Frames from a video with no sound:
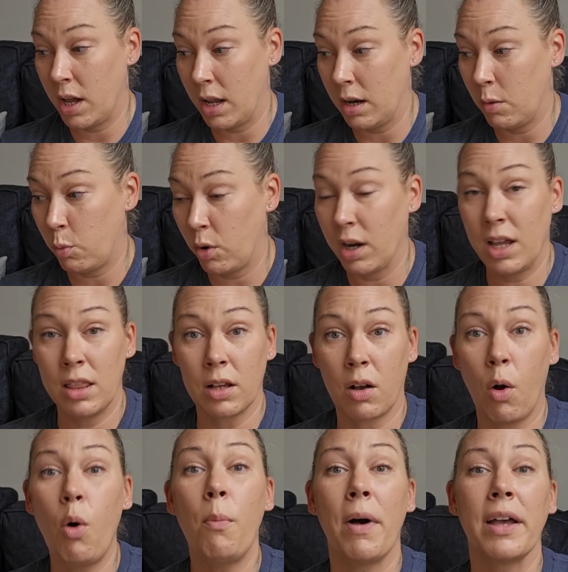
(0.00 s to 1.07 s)
and were in the
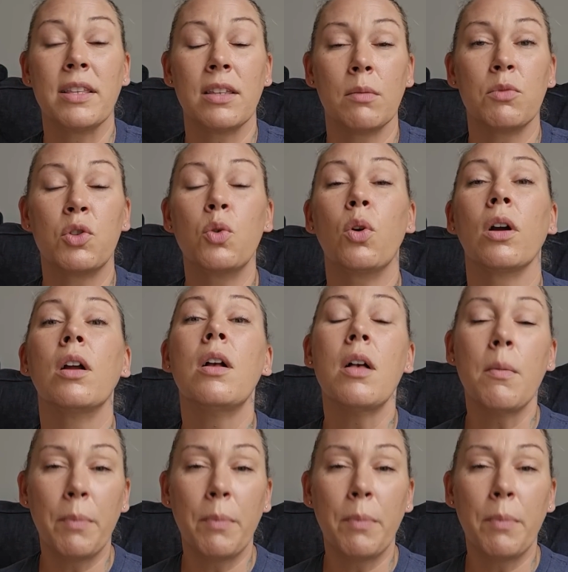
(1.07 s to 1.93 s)
coal mines, I'm sure,